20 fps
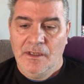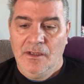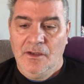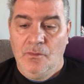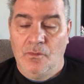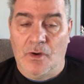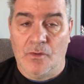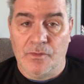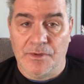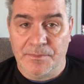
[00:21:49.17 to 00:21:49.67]

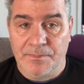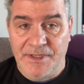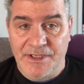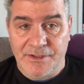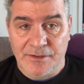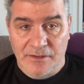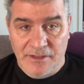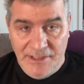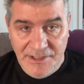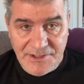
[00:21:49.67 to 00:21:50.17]
What would be
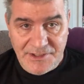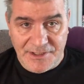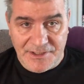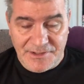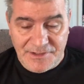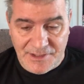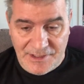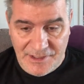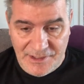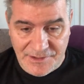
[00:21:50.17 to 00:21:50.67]

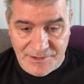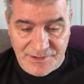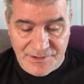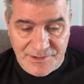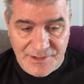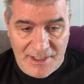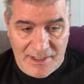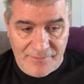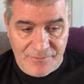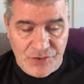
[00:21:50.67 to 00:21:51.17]
delicious is
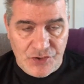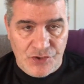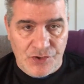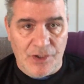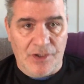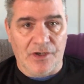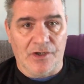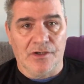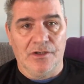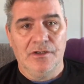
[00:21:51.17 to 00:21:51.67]
instead of
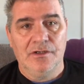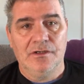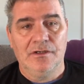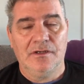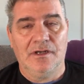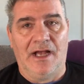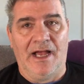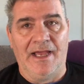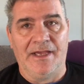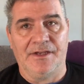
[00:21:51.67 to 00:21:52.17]
sugar,
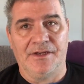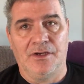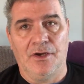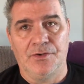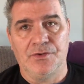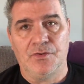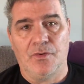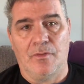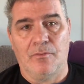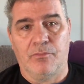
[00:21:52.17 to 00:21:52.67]
I could go
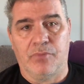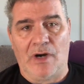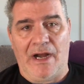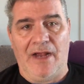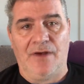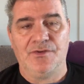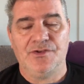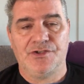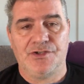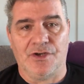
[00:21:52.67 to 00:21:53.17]
to a
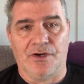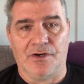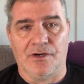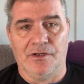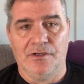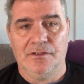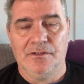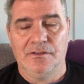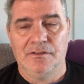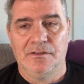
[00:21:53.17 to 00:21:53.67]
brown
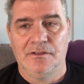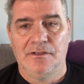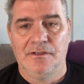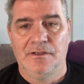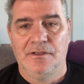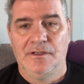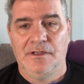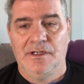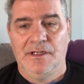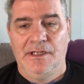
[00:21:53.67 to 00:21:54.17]
sugar
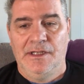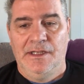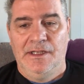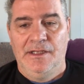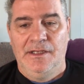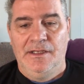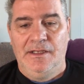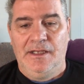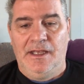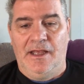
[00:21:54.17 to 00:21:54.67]

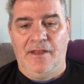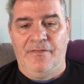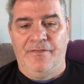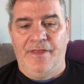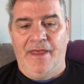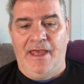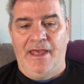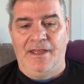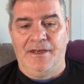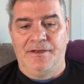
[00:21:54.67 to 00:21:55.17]
and
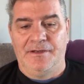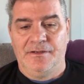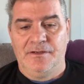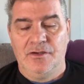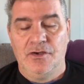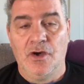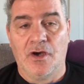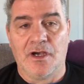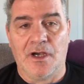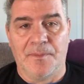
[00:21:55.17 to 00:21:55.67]
then
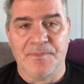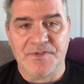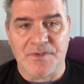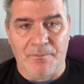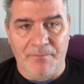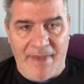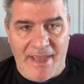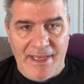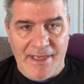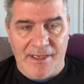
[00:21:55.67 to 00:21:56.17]
cook up some
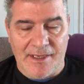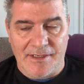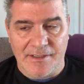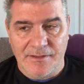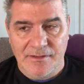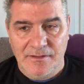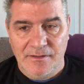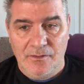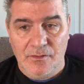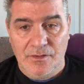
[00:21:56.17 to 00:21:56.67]
bacon
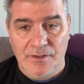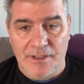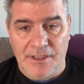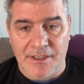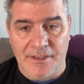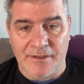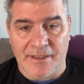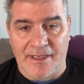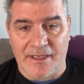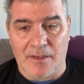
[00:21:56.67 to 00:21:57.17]

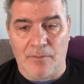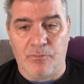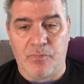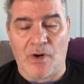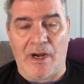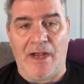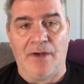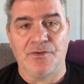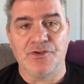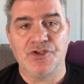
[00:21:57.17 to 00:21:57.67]
in like a
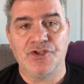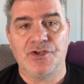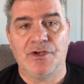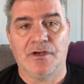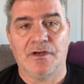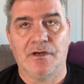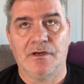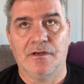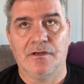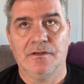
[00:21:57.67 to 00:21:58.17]
brown
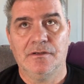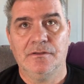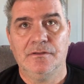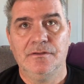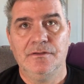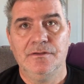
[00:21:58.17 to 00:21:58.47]
sugar